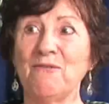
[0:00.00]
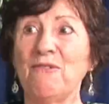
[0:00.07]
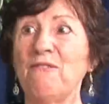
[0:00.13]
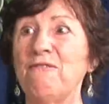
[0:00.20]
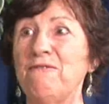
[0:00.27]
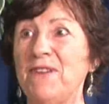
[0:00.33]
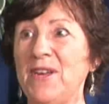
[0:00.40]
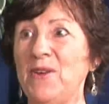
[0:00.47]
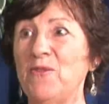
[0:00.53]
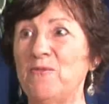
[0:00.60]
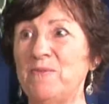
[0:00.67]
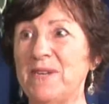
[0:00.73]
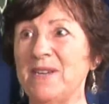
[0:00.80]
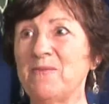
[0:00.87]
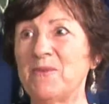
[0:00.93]
for fear
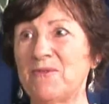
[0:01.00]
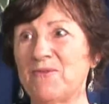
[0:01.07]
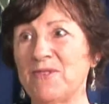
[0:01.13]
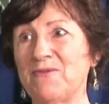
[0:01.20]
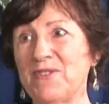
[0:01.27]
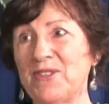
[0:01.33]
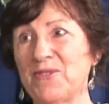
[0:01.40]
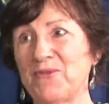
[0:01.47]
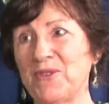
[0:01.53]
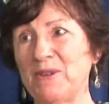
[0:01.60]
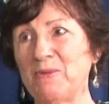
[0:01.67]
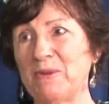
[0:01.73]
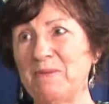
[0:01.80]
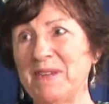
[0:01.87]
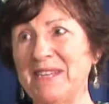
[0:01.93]
of being with
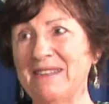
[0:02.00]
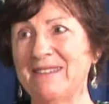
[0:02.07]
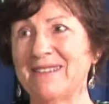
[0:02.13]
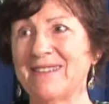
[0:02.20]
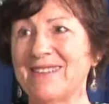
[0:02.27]
53 women.